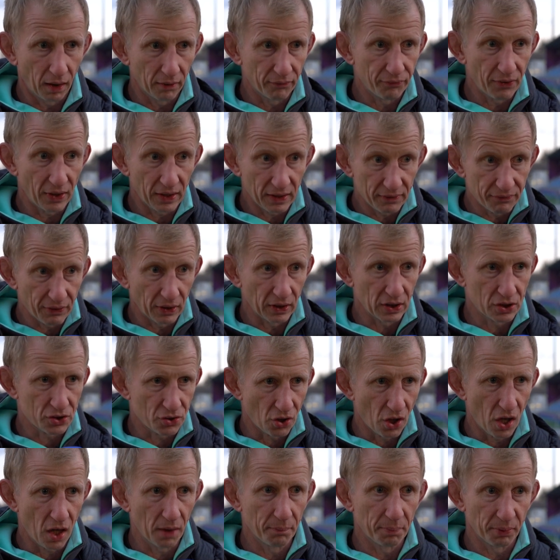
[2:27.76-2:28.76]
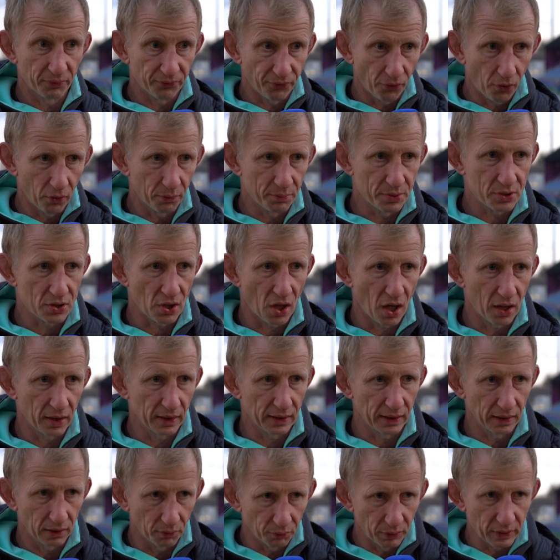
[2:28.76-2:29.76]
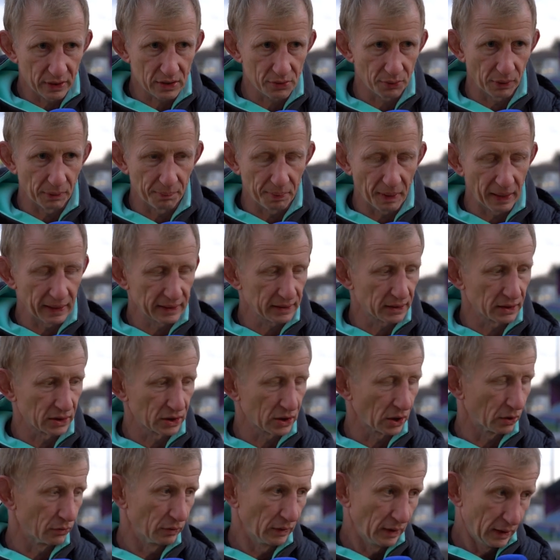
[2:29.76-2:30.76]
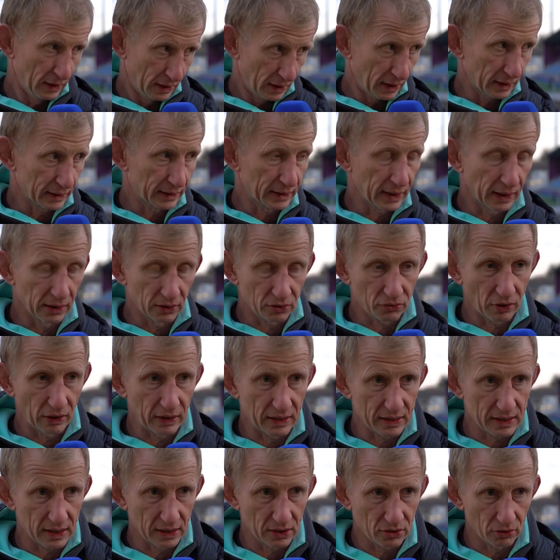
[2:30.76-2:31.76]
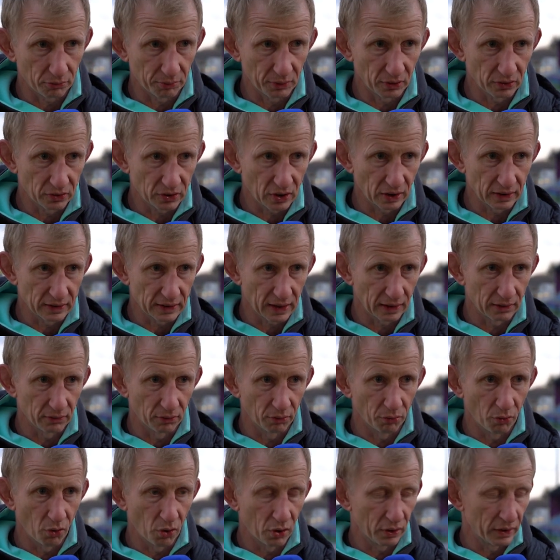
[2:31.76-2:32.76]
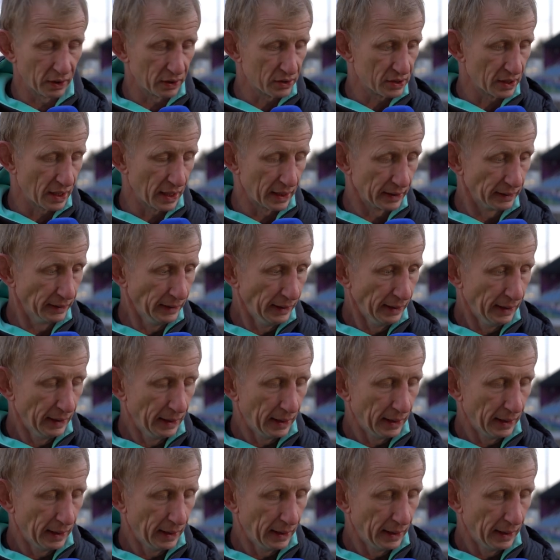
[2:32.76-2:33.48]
very, very strong, perform strongly on a week-to-week basis. So, as I said, it's great to see some of those guys getting a reward there today.